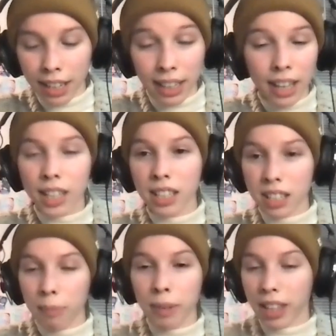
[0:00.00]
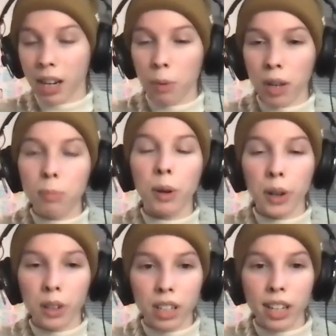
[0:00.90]
yeah, this is something that I want to
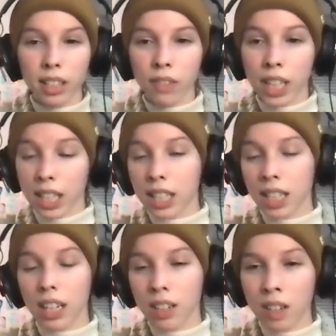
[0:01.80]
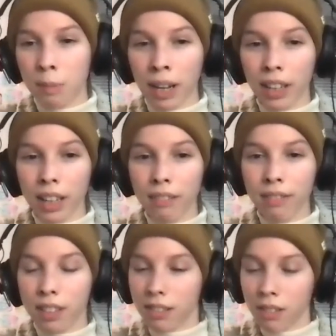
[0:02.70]
prioritize at this stage in my life
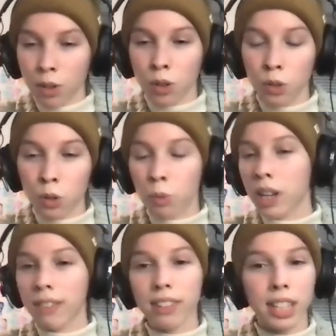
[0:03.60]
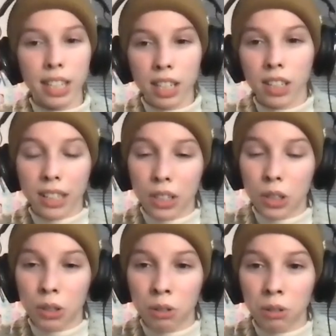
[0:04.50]
and just do whatever it took
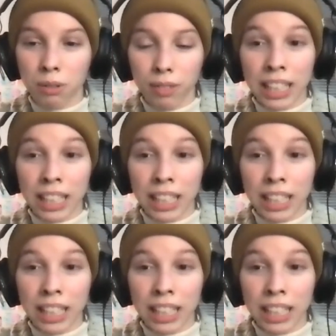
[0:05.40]
to